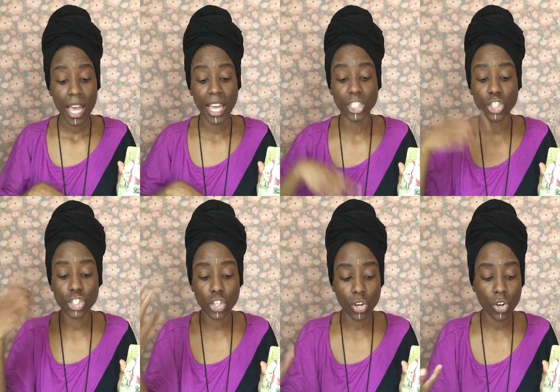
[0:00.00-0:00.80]
and
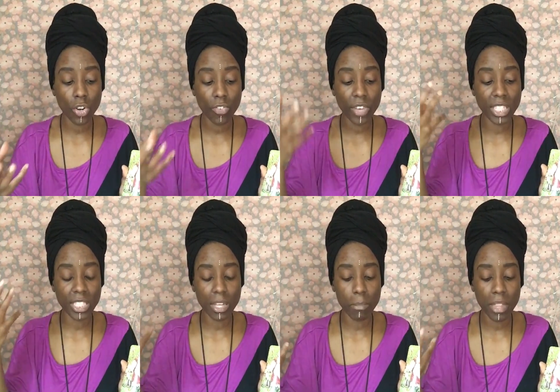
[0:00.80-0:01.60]
serve in
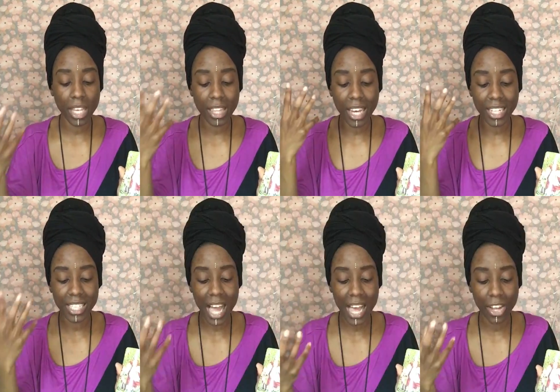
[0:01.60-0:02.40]
something that is
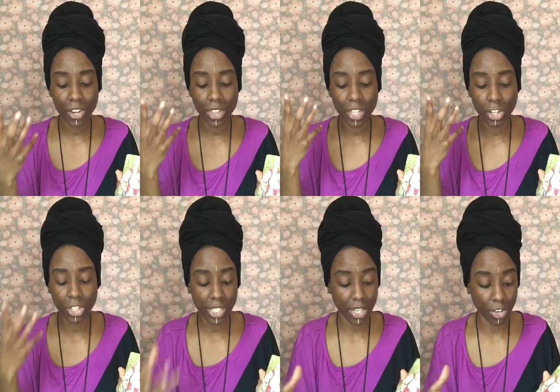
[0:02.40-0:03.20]
higher than
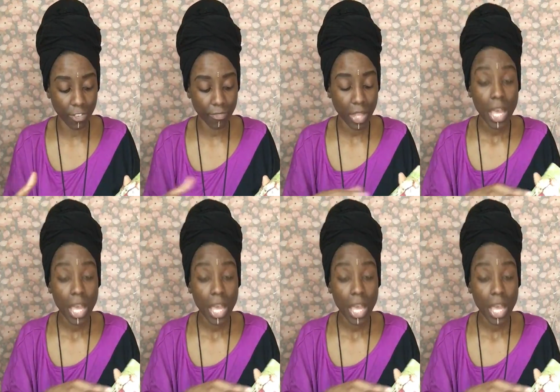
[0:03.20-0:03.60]
yourself.